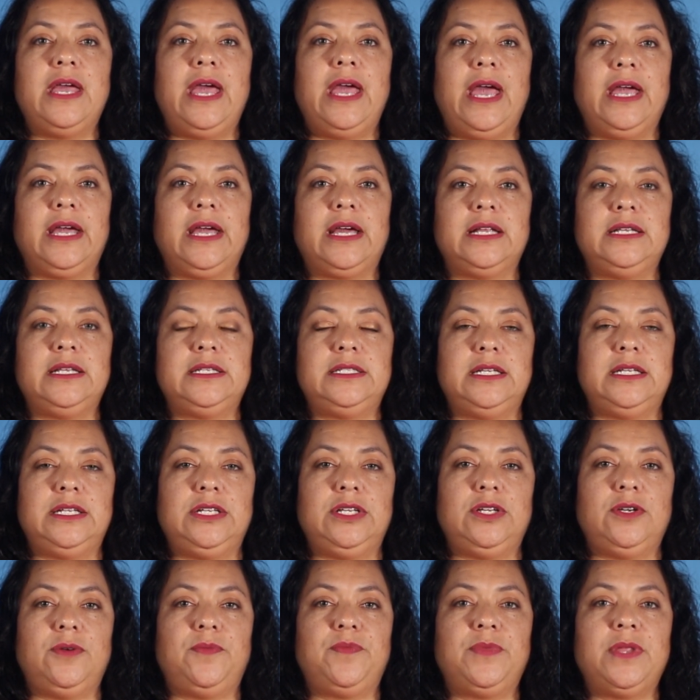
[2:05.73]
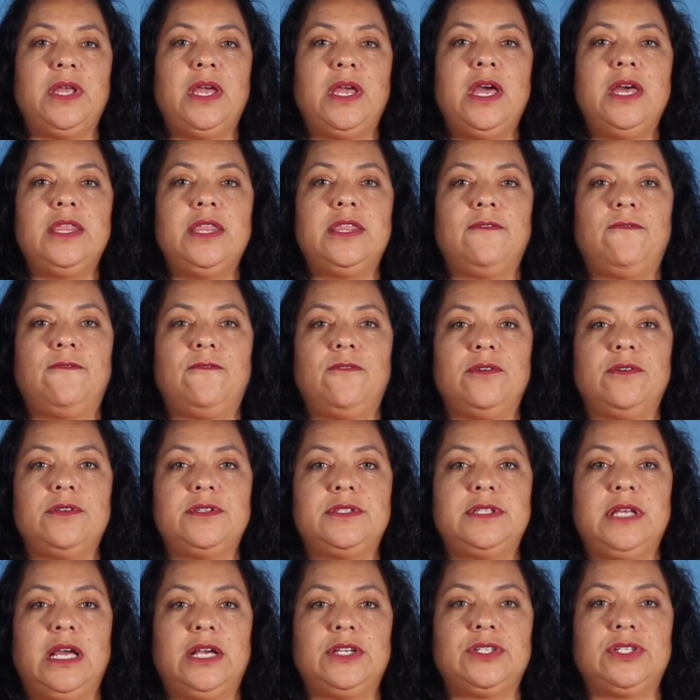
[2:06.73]
and Continue. The
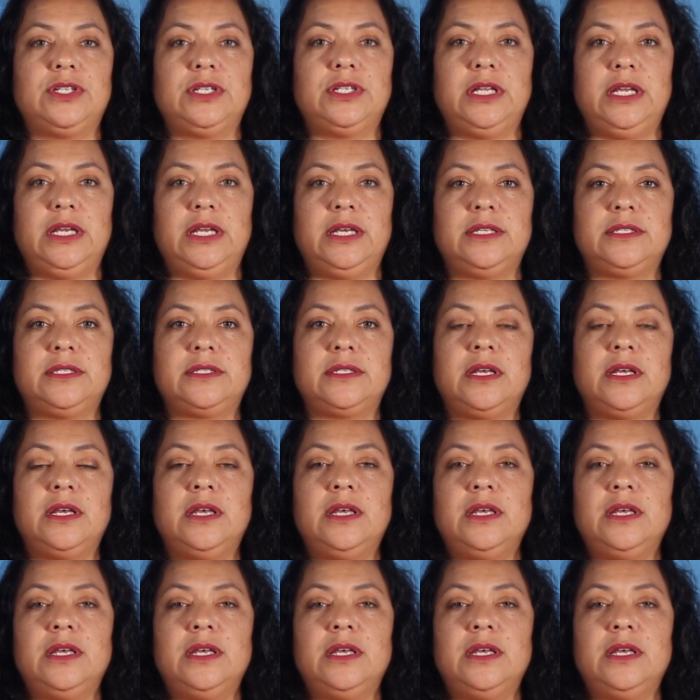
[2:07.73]
first section is